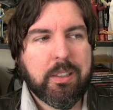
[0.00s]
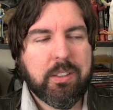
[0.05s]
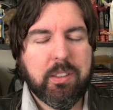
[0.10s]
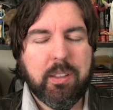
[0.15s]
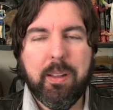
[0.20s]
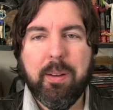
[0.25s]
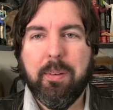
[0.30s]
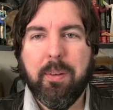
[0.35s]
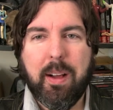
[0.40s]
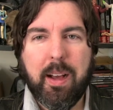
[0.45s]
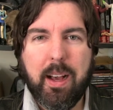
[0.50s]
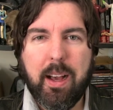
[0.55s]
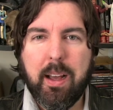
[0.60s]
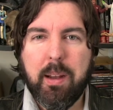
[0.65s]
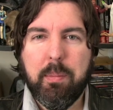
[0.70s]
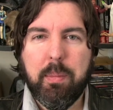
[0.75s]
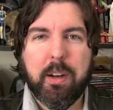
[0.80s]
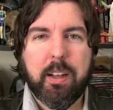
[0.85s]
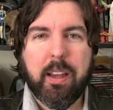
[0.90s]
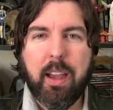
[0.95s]
It's a little
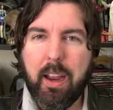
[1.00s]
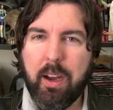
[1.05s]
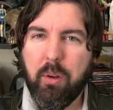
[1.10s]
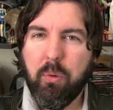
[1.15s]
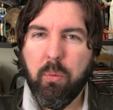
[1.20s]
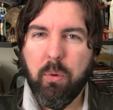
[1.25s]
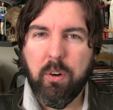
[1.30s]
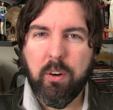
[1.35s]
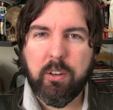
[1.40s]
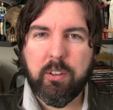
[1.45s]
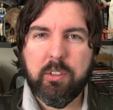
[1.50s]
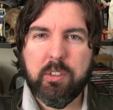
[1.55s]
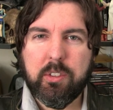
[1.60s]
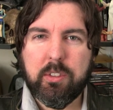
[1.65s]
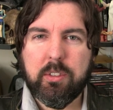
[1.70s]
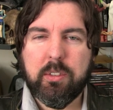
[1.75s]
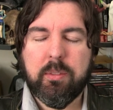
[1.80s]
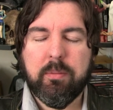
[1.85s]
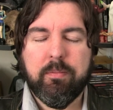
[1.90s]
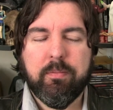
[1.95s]
odd, but it kind of
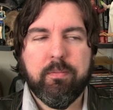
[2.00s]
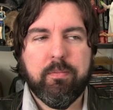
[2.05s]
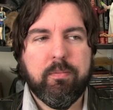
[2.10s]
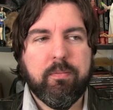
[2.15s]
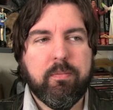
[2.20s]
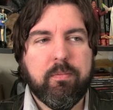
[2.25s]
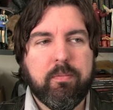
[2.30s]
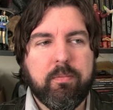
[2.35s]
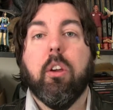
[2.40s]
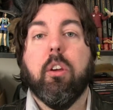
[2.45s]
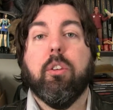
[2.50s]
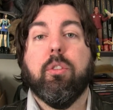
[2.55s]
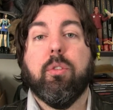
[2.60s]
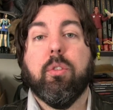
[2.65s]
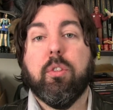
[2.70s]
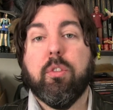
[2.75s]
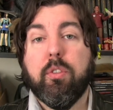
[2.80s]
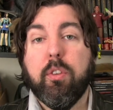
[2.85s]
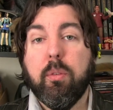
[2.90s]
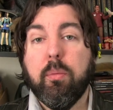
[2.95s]
works. So
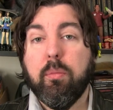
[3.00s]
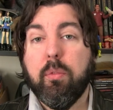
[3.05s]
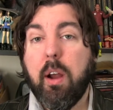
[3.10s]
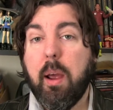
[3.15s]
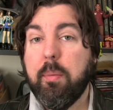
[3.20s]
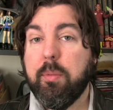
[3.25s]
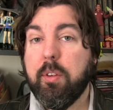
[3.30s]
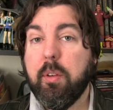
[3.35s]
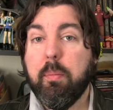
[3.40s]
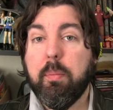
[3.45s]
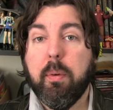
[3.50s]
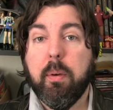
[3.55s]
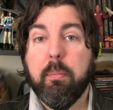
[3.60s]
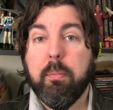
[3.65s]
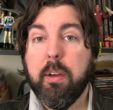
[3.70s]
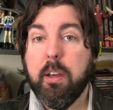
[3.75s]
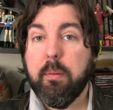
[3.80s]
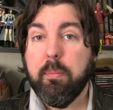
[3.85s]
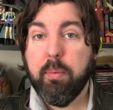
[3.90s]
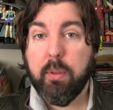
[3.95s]
this film wraps up a
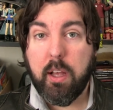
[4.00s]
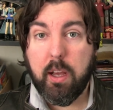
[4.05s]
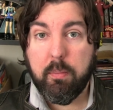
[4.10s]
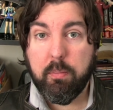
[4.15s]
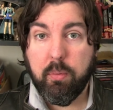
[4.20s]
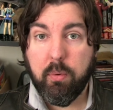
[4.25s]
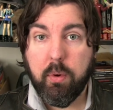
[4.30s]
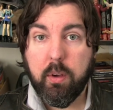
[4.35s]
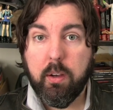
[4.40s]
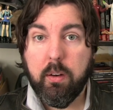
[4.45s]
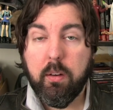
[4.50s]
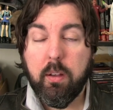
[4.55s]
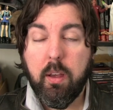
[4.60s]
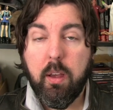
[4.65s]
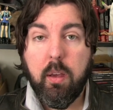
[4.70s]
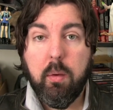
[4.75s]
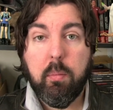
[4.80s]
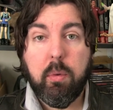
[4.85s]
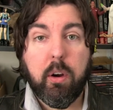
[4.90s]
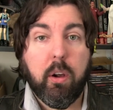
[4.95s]
big plot point,
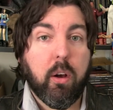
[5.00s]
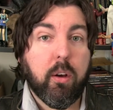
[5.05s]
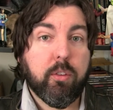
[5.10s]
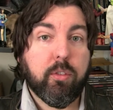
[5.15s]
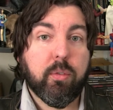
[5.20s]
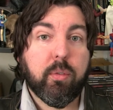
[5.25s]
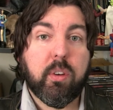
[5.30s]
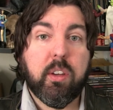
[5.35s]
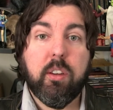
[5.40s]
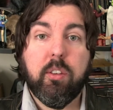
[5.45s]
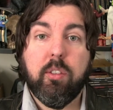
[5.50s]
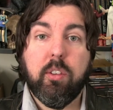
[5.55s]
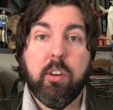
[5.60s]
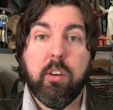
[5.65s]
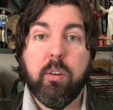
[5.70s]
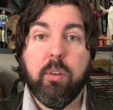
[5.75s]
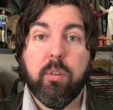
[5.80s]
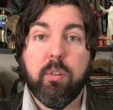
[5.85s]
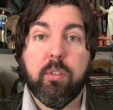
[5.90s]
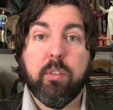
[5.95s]
but it also
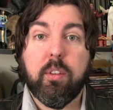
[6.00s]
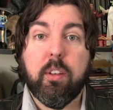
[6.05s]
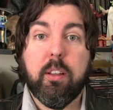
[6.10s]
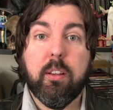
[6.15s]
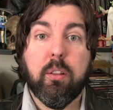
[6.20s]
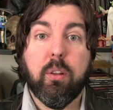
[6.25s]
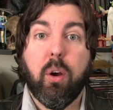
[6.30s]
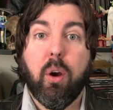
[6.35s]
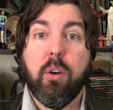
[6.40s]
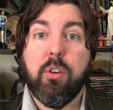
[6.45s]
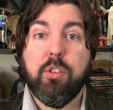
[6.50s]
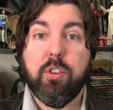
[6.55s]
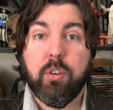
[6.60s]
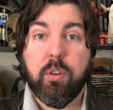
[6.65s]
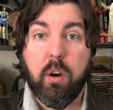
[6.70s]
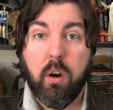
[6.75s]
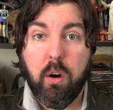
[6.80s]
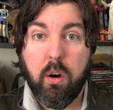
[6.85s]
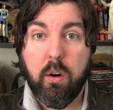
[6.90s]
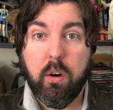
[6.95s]
continues the
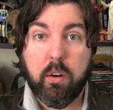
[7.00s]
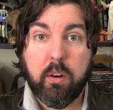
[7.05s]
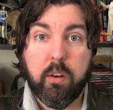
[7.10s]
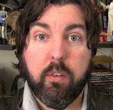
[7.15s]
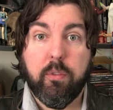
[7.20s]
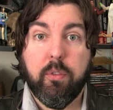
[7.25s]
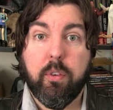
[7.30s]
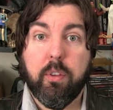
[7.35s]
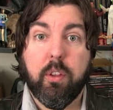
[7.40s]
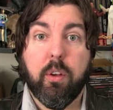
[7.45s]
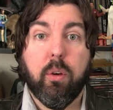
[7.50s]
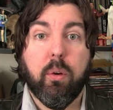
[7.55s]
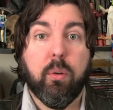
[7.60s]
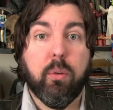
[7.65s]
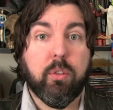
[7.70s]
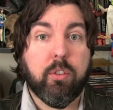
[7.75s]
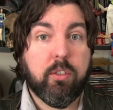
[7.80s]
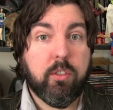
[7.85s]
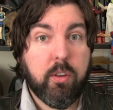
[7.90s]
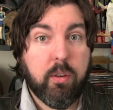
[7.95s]
larger arc for the
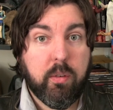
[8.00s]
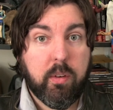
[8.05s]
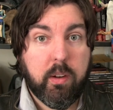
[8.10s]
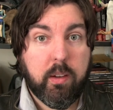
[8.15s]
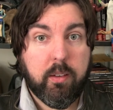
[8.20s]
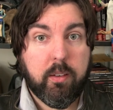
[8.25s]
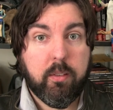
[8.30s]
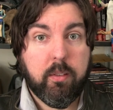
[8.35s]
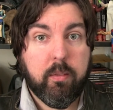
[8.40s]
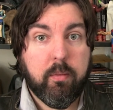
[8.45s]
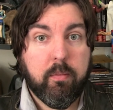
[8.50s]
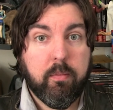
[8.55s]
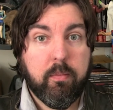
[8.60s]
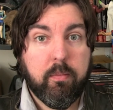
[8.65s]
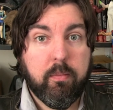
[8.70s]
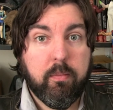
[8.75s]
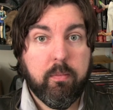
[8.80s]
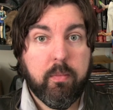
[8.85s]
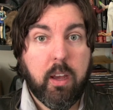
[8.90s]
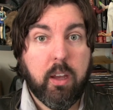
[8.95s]
whole series
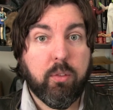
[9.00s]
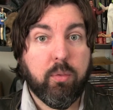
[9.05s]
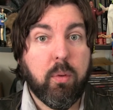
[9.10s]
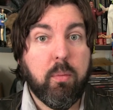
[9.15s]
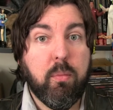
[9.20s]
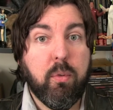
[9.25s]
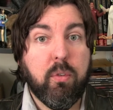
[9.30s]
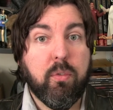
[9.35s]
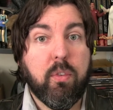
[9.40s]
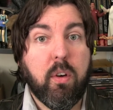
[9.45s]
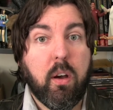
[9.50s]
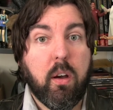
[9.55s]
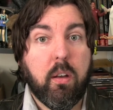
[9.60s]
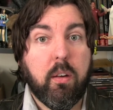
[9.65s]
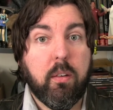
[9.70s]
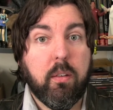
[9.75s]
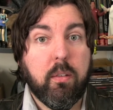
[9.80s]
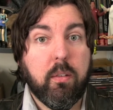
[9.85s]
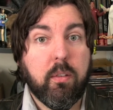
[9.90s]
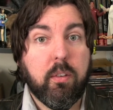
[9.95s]
as we move
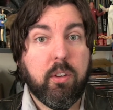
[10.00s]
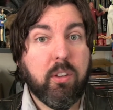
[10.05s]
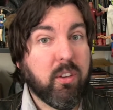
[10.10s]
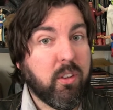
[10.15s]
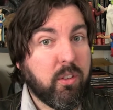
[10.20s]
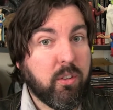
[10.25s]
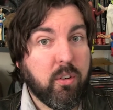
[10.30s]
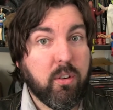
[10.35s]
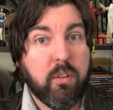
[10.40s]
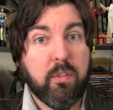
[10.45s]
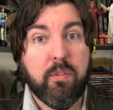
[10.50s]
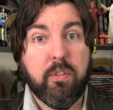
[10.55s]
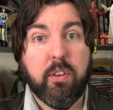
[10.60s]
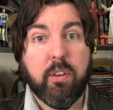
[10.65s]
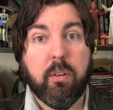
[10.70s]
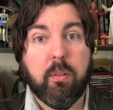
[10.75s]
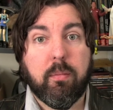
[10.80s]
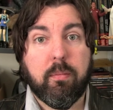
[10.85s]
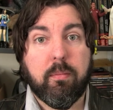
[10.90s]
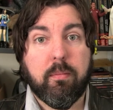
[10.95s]
on to the third
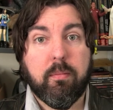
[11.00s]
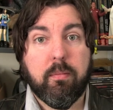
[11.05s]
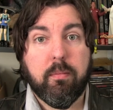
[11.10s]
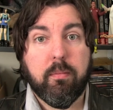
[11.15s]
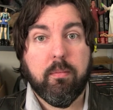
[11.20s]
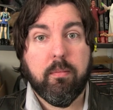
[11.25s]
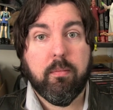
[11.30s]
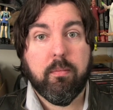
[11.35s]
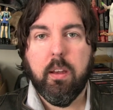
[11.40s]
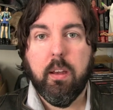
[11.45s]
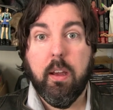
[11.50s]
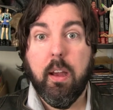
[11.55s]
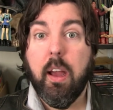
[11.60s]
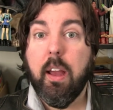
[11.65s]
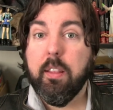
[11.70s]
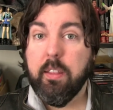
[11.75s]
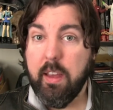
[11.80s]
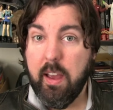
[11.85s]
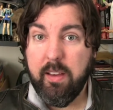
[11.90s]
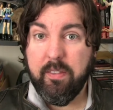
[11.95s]
film.
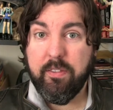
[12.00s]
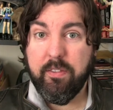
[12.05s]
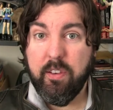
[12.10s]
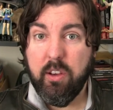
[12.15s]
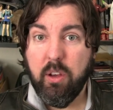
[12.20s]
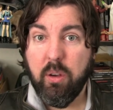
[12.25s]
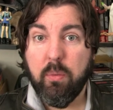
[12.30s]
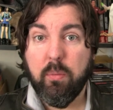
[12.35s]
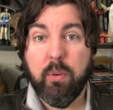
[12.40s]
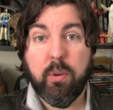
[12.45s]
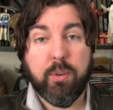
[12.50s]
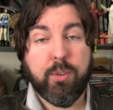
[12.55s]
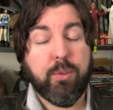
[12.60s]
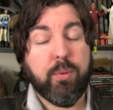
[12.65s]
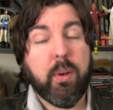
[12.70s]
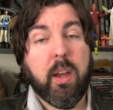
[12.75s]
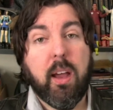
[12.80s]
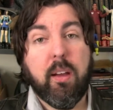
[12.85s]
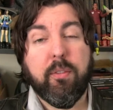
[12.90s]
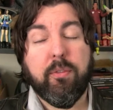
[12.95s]
And that film, which
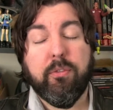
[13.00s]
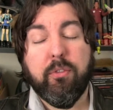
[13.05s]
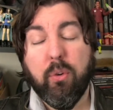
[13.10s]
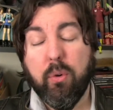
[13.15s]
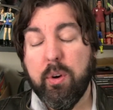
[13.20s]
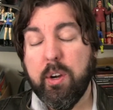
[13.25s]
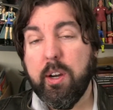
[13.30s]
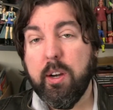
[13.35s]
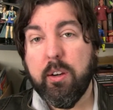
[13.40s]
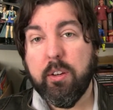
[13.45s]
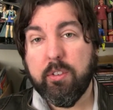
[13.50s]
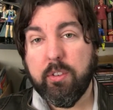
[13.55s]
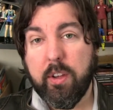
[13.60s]
we got 4 years